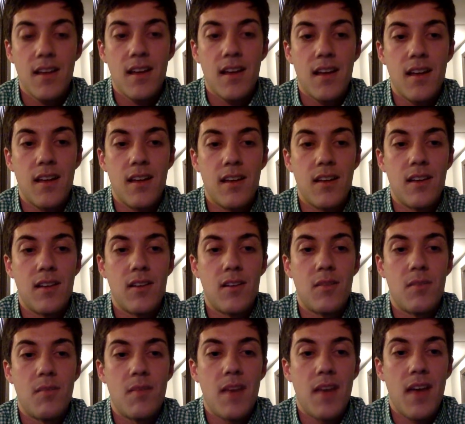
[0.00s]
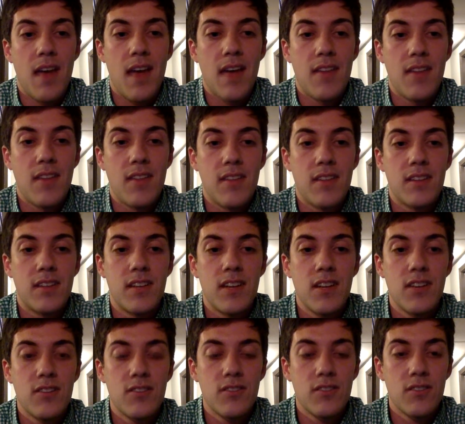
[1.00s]
And then the
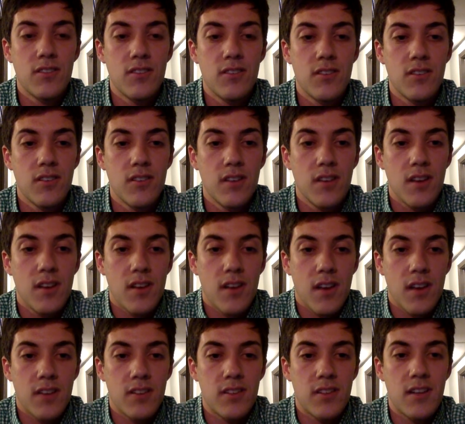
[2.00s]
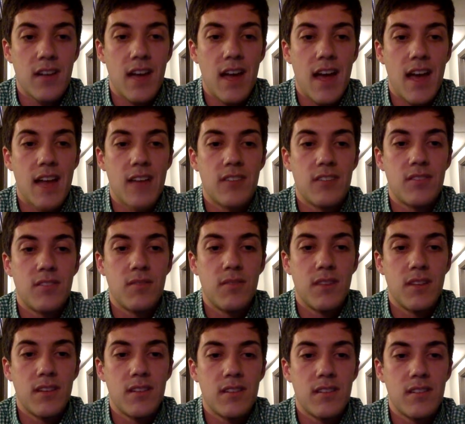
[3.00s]
teacher is just going to ask
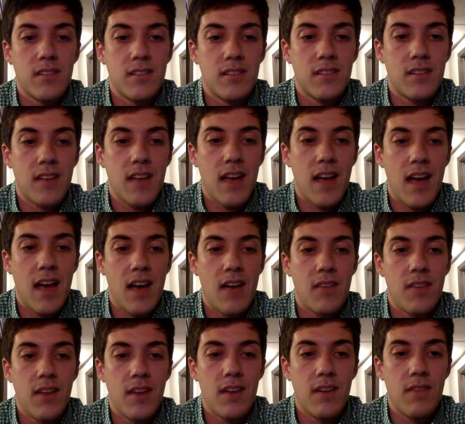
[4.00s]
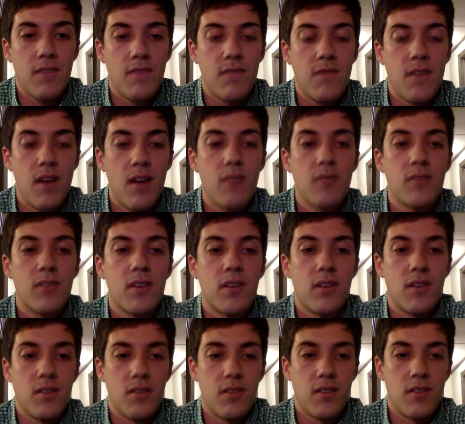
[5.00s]
students how they felt
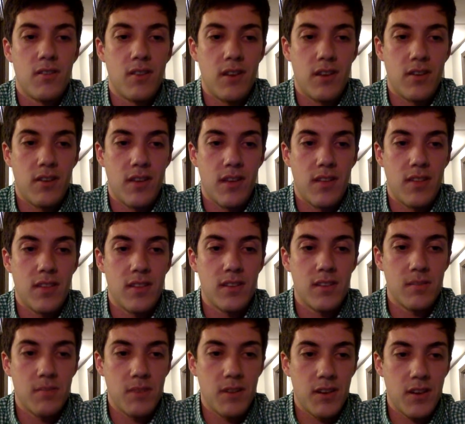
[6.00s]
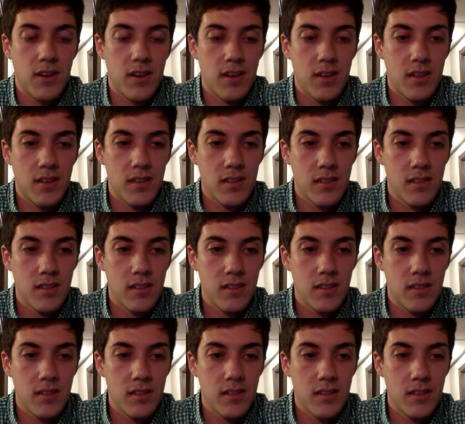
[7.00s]
during their near-death experience.